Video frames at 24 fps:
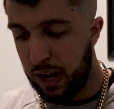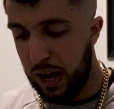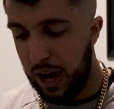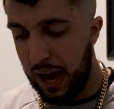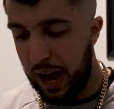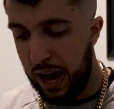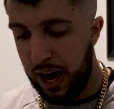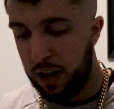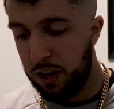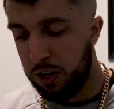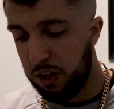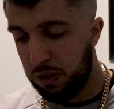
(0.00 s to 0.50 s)

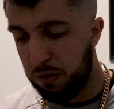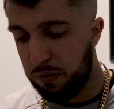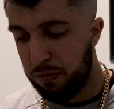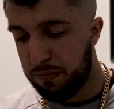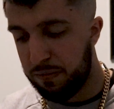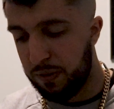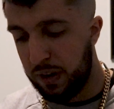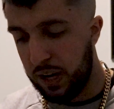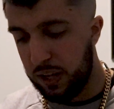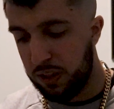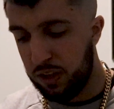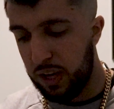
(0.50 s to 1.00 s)
How do you
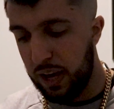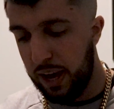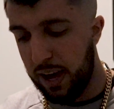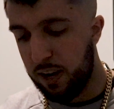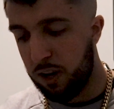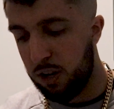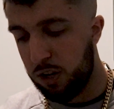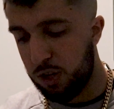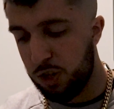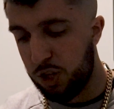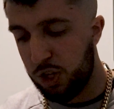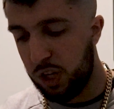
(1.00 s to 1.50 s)
find the
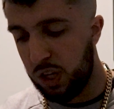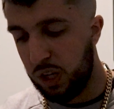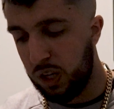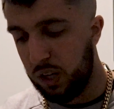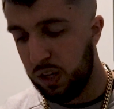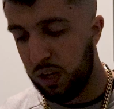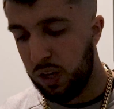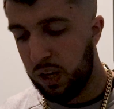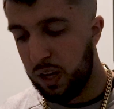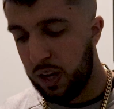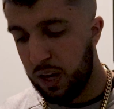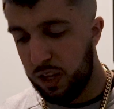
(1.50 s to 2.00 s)
energy